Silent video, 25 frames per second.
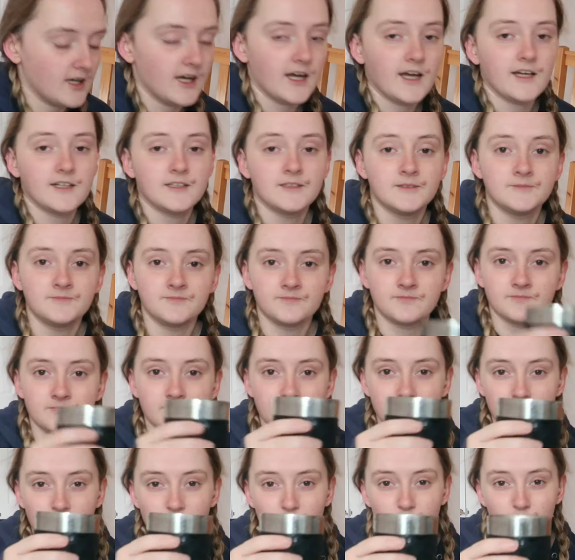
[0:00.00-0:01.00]
Okay,
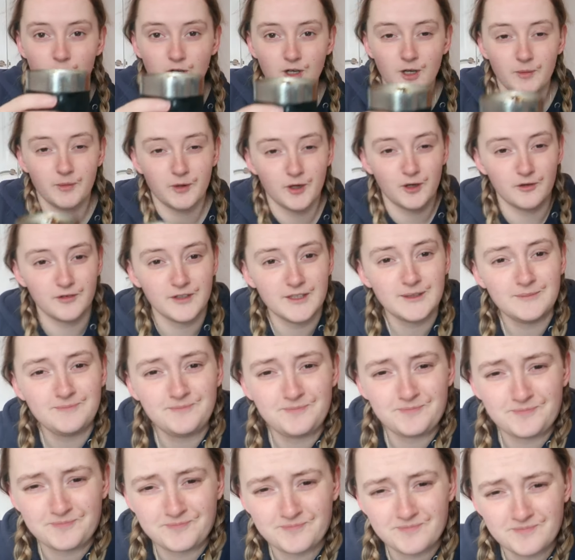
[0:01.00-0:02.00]
strong cup of coffee.
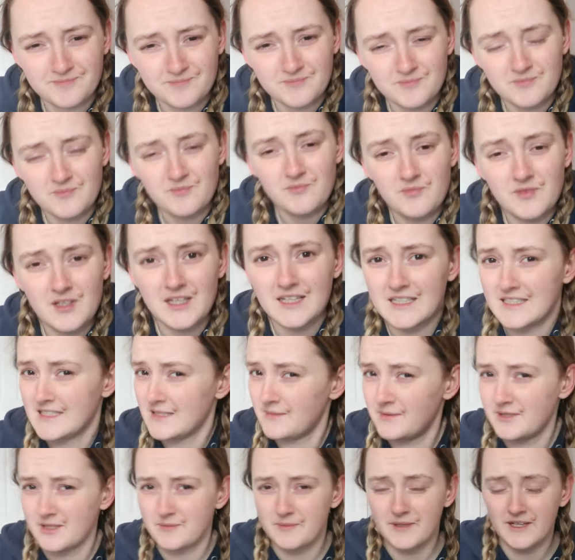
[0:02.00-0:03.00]

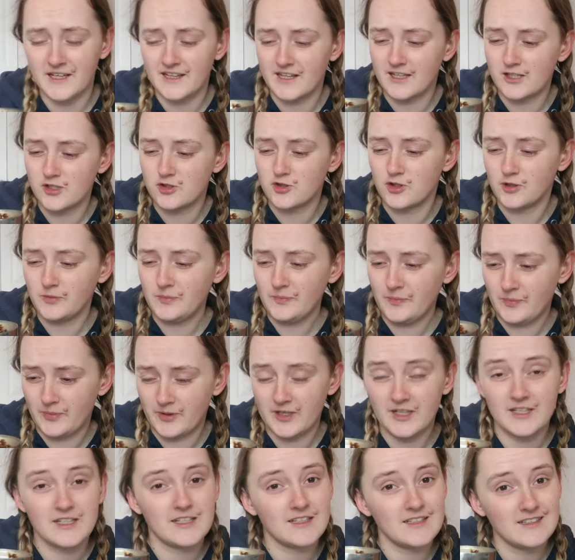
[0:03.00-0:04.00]
Didn't mean to make it that strong,
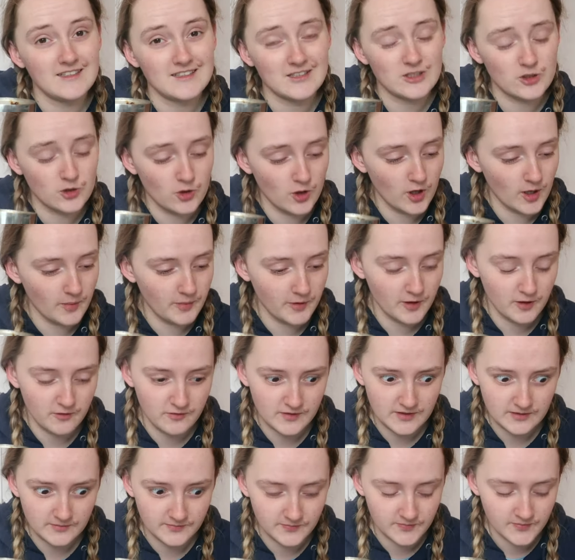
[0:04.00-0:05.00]
but it is a strong cup of
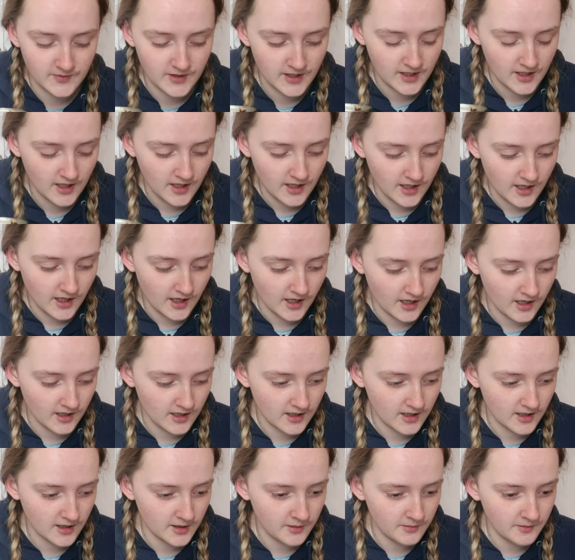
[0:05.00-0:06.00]
coffee.
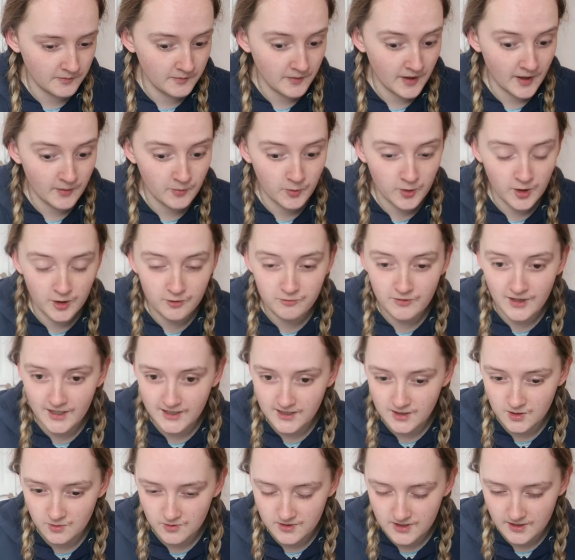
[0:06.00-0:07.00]
Um, and we are
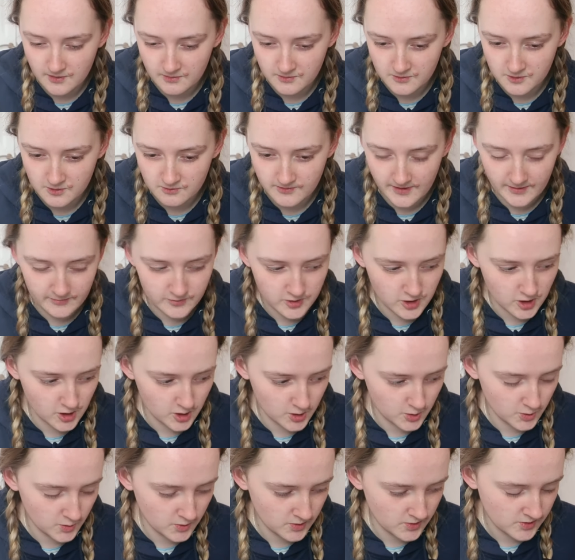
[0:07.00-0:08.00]
ready to attempt round
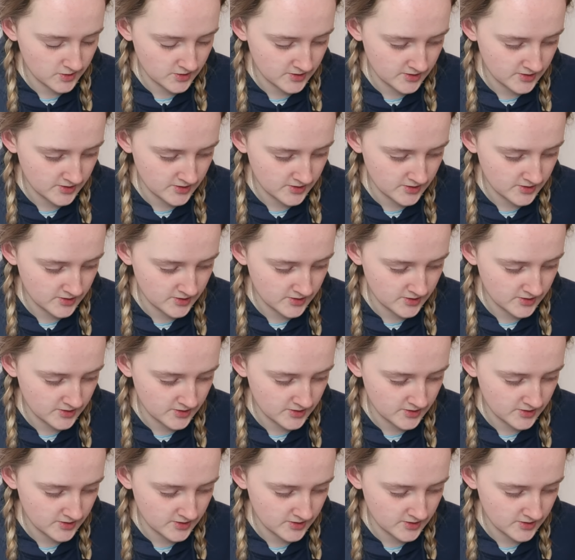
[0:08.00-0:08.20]
two.